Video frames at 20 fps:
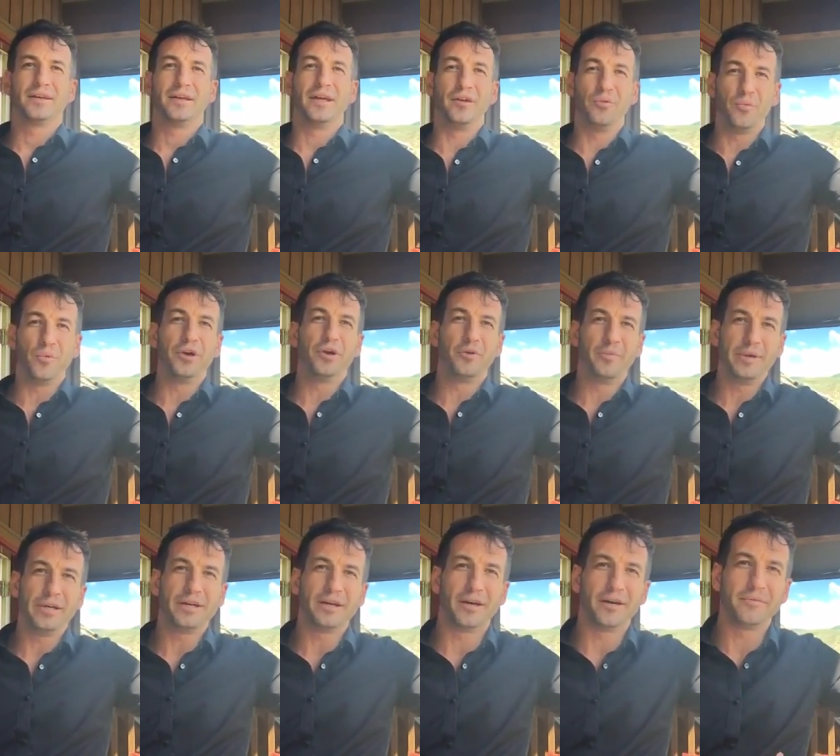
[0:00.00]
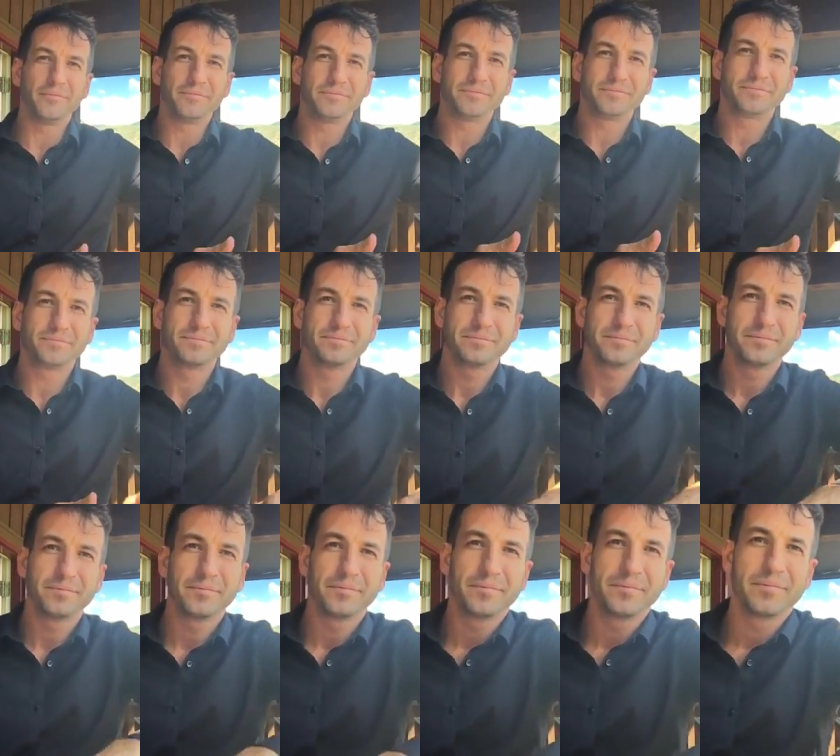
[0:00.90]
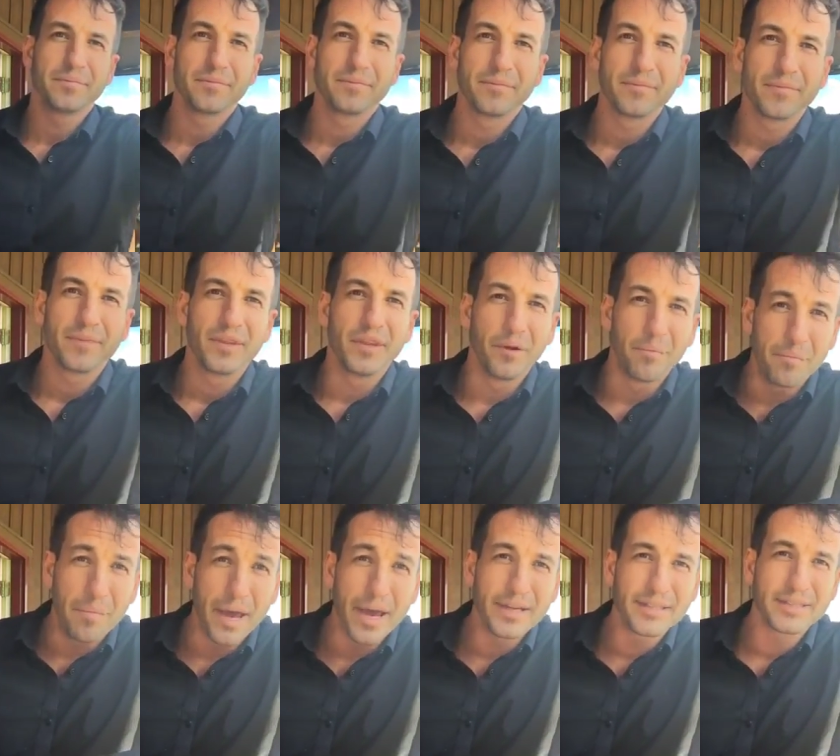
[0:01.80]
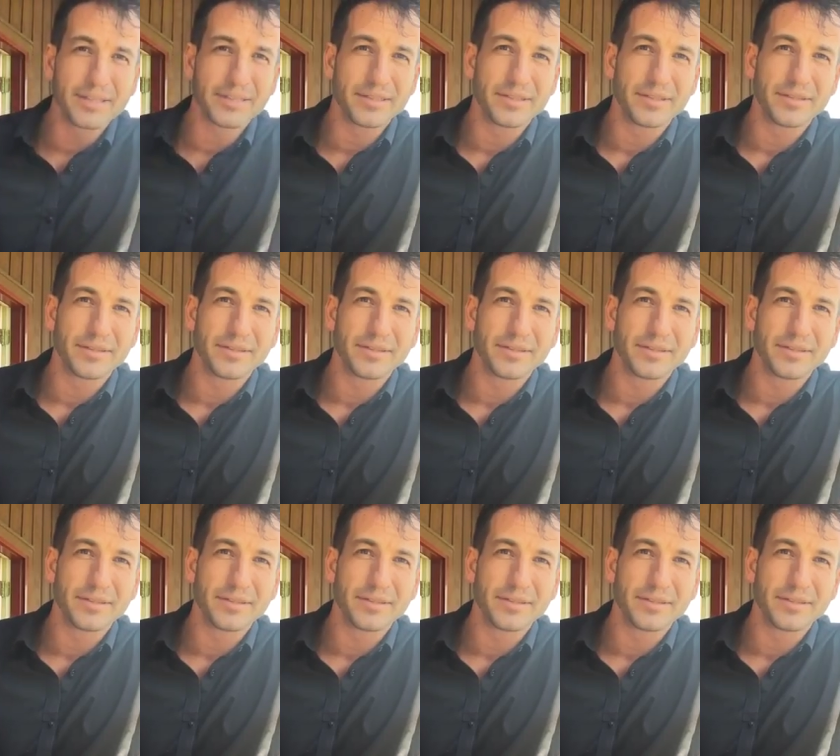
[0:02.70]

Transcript: It will become. The best